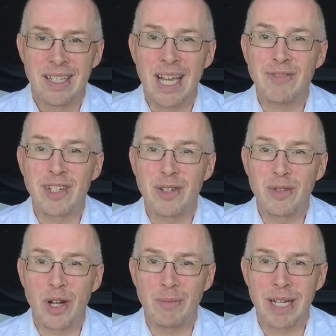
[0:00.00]
The afternoon
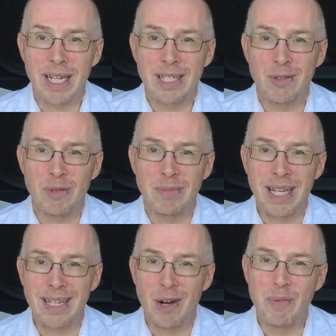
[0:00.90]
culminated with
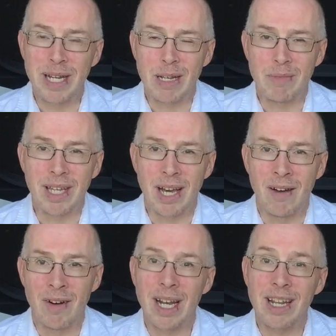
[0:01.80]
me opening up the
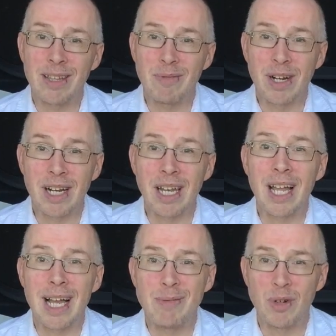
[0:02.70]
car and letting them
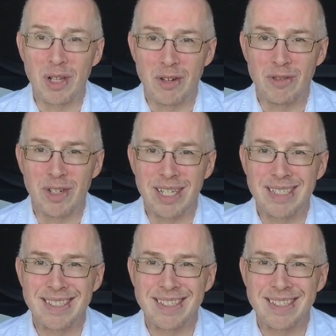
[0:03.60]
climb all over it.